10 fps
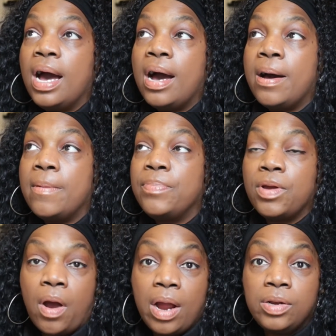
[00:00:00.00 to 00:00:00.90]
um,
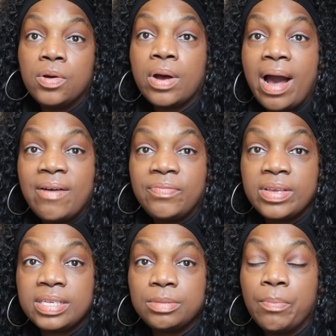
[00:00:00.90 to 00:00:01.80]
there are no
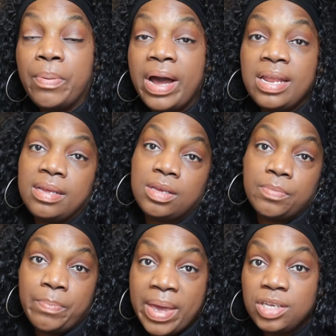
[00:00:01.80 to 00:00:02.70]
conflicts, but
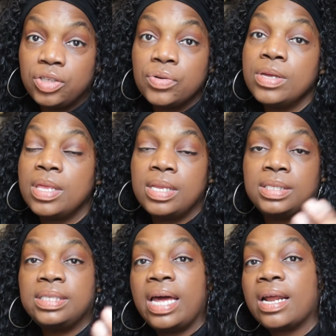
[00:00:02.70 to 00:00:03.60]
make sure that
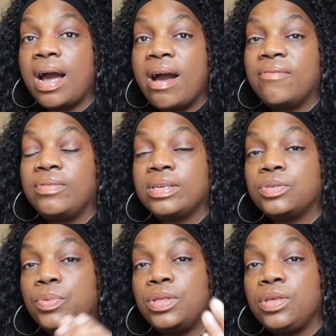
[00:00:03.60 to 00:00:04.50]
this is not a
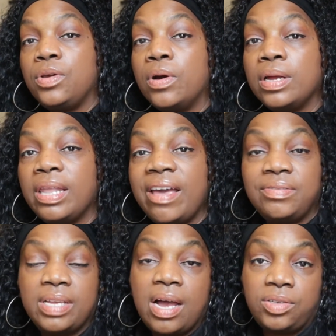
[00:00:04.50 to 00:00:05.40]
conflict with your
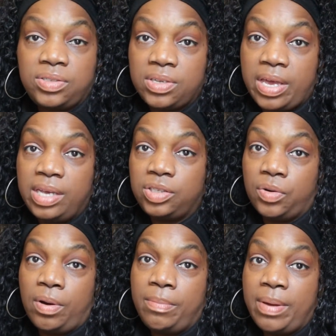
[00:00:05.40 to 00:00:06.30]
lifestyle just in case
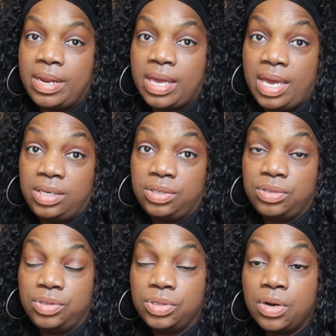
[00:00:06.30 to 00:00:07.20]
you're on
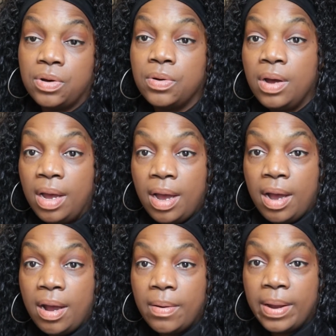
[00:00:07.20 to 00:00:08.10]
medication. So,
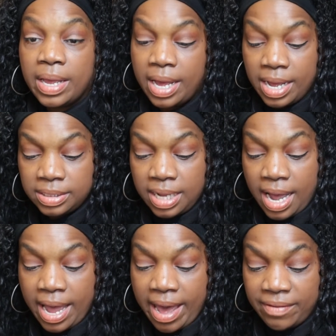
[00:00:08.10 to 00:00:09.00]
all right, guys,
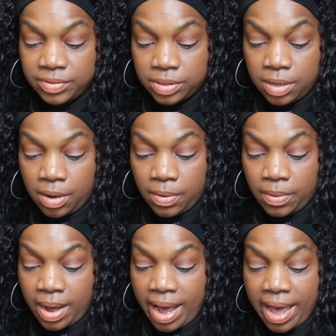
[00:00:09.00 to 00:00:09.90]
I have to
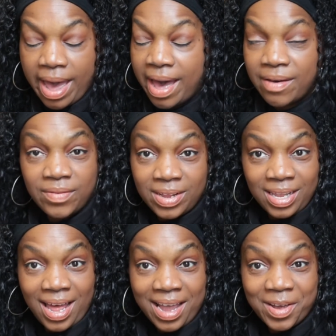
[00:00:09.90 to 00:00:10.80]
go. I have a
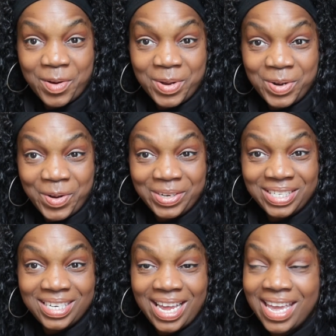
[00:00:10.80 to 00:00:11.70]
lot going on
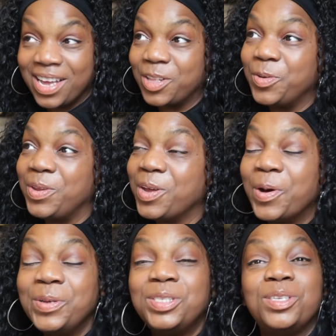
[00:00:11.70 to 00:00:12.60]
today, including
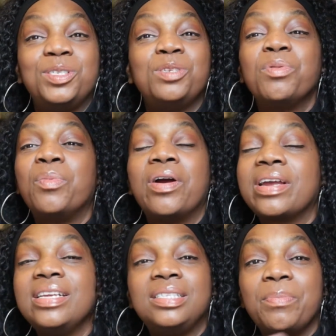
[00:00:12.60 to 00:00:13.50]
going to the
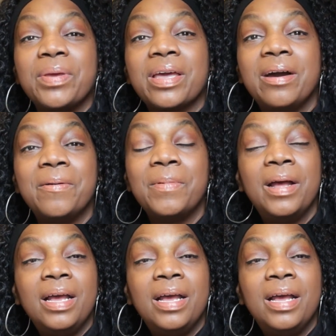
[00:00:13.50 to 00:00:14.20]
supermarket to pick up